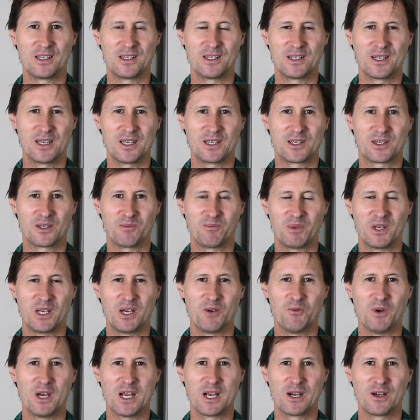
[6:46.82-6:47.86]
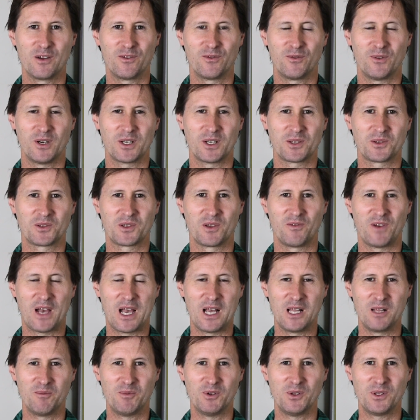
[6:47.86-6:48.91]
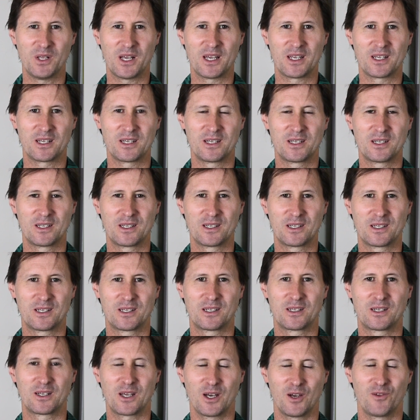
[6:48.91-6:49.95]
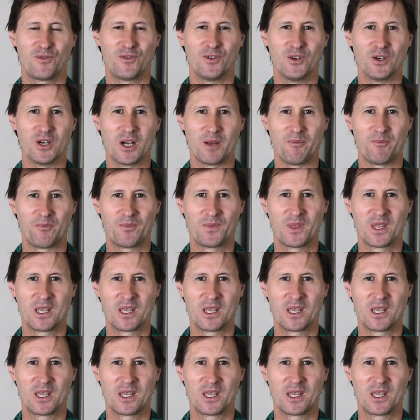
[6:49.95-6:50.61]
you need to be aware of what's available and go for it.